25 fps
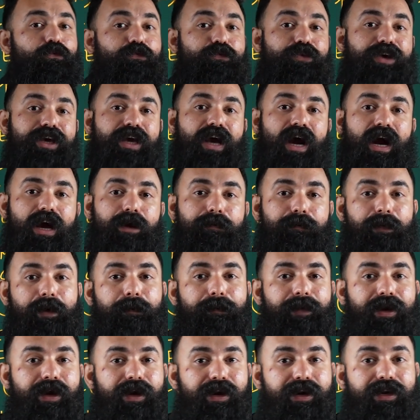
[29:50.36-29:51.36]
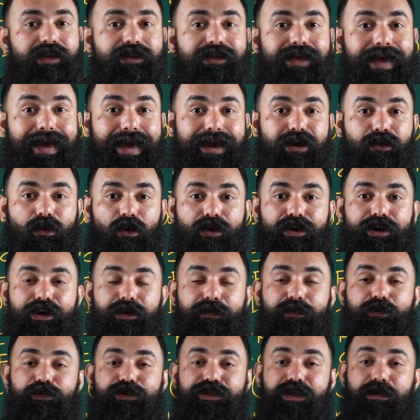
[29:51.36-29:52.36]
we are preparing a
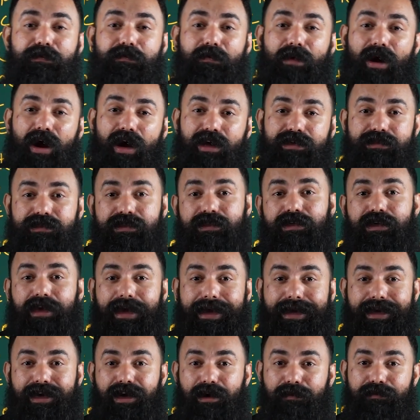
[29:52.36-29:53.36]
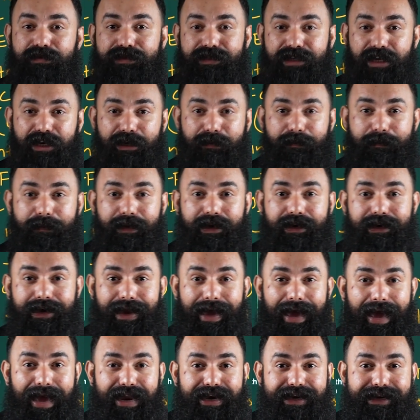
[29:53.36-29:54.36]
contribution margin income statement
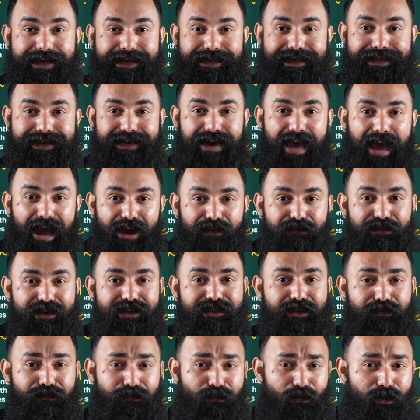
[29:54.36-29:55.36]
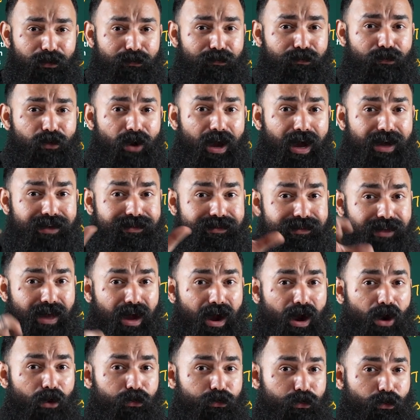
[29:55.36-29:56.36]
and deriving the formulas
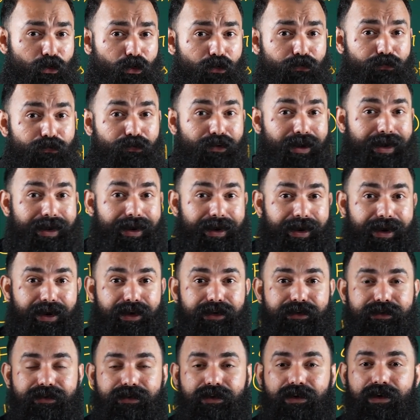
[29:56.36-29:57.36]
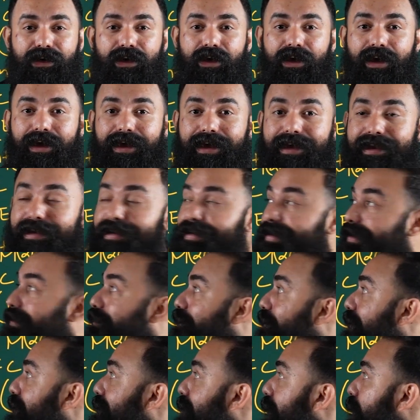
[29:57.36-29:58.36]
out of it
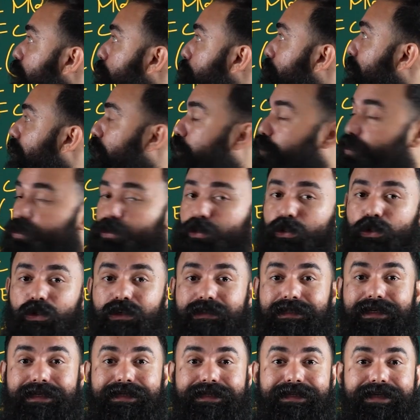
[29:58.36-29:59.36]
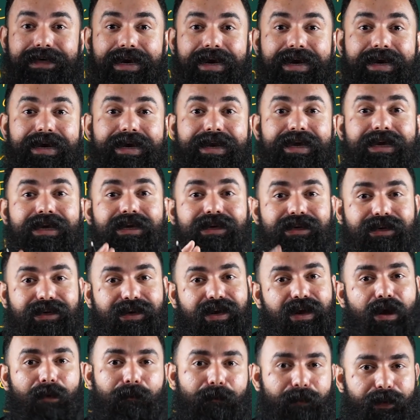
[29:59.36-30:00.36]
with respect to the trading
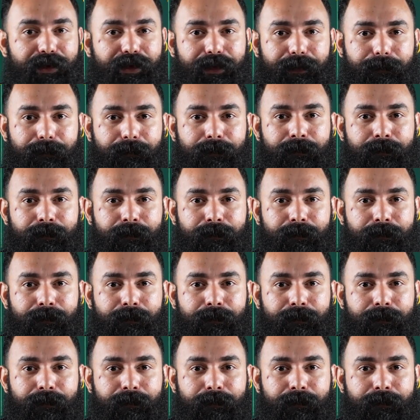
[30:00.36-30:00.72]
company.